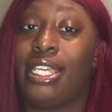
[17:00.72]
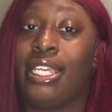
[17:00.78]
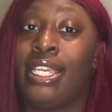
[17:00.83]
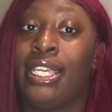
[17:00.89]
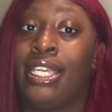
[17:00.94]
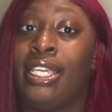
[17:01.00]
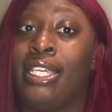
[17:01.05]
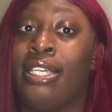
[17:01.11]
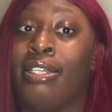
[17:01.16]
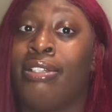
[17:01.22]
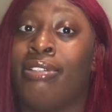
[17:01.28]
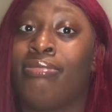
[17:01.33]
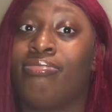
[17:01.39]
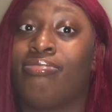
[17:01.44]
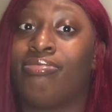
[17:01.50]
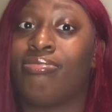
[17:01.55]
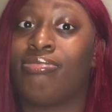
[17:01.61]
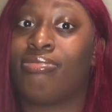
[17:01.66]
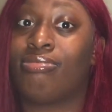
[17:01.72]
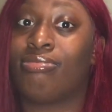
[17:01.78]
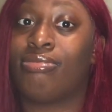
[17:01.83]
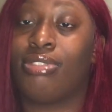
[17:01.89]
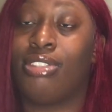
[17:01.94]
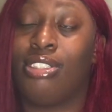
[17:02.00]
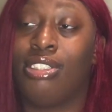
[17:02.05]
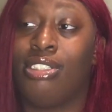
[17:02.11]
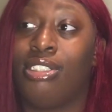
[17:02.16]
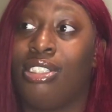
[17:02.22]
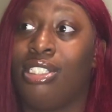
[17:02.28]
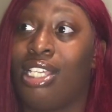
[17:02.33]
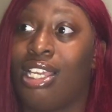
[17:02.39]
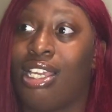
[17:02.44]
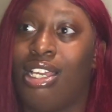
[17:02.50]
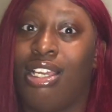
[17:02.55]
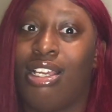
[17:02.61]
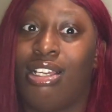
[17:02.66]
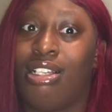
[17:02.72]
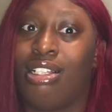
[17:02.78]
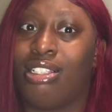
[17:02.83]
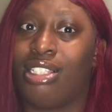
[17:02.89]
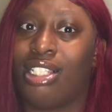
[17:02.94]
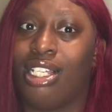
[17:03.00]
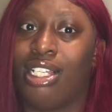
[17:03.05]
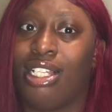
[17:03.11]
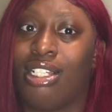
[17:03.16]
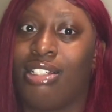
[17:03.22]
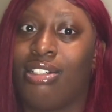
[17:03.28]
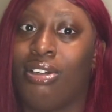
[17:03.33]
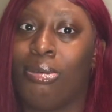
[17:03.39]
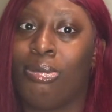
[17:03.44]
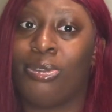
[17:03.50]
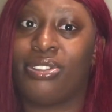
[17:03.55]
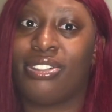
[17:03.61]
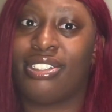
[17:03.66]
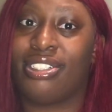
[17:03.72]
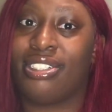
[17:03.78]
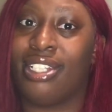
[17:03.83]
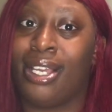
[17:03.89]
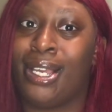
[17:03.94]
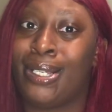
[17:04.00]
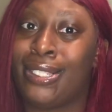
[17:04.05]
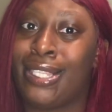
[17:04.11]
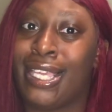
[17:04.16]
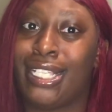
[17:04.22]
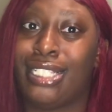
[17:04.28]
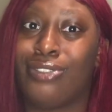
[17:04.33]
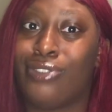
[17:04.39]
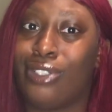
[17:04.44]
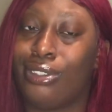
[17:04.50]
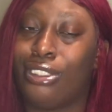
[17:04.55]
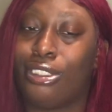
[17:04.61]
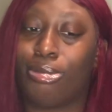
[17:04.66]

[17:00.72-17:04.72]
And yeah, like, come on now. Like, it's very